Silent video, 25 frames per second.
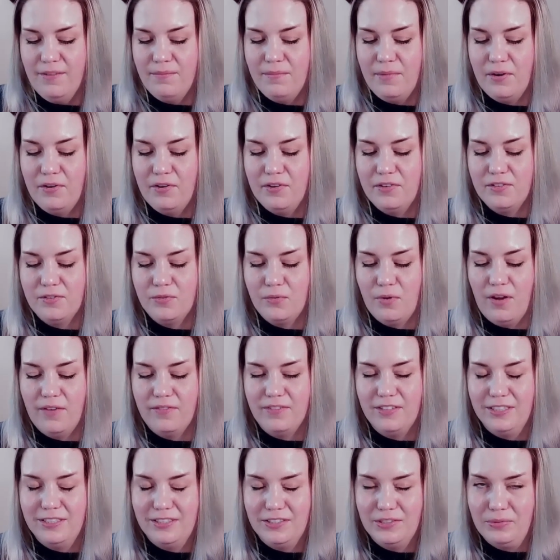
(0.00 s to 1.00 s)
Merida's
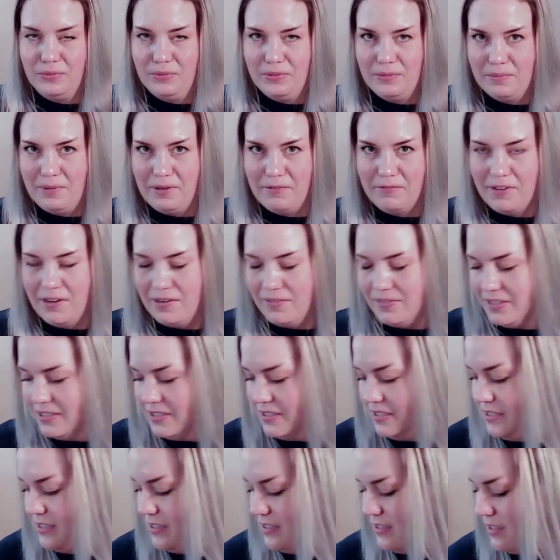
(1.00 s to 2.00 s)
obviously one of my
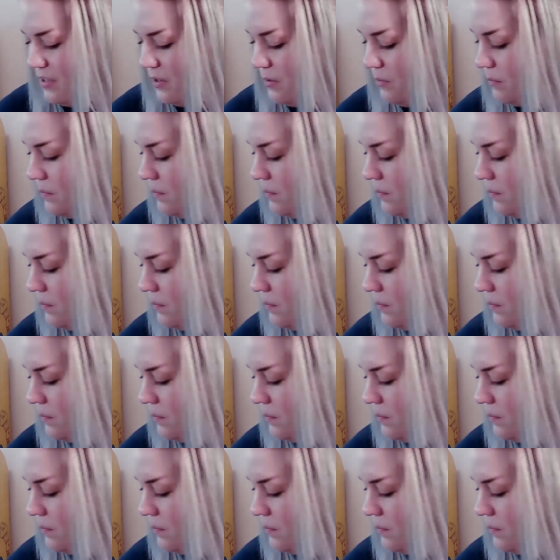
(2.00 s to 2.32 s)
favorites, so.